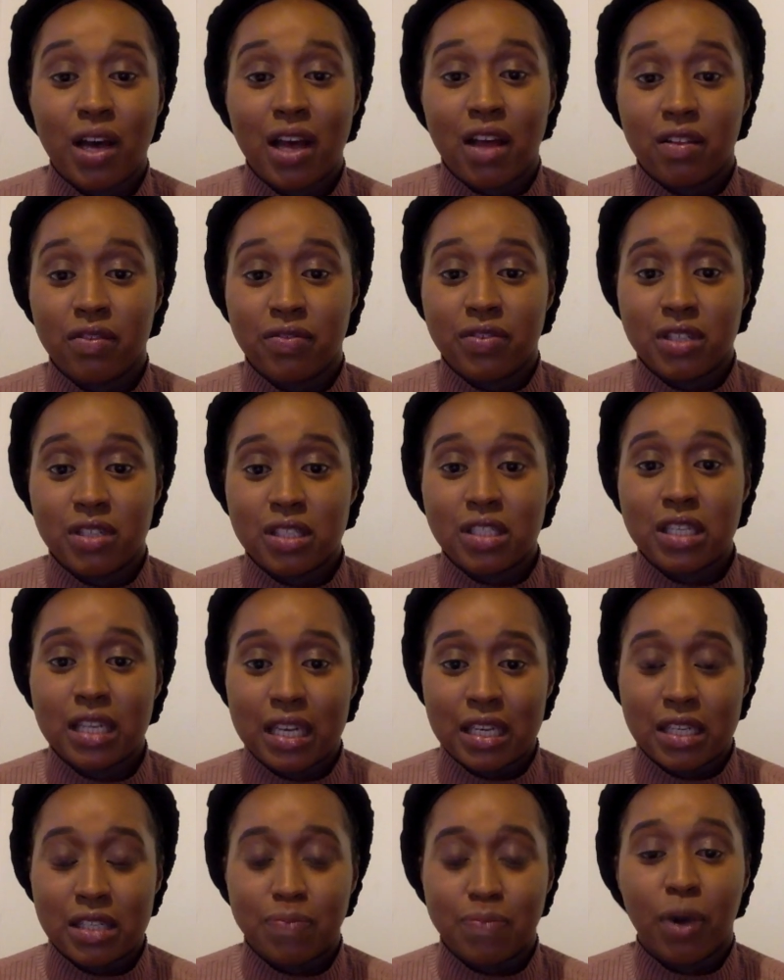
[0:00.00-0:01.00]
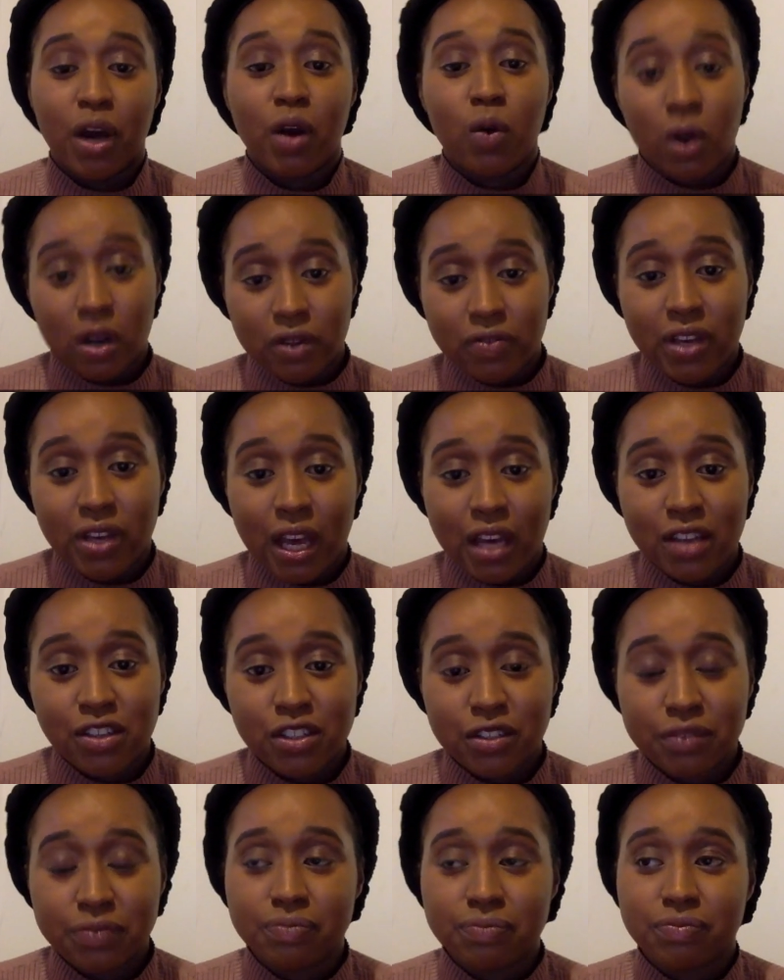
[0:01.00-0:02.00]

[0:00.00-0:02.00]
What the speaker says: health visitor is by qualification.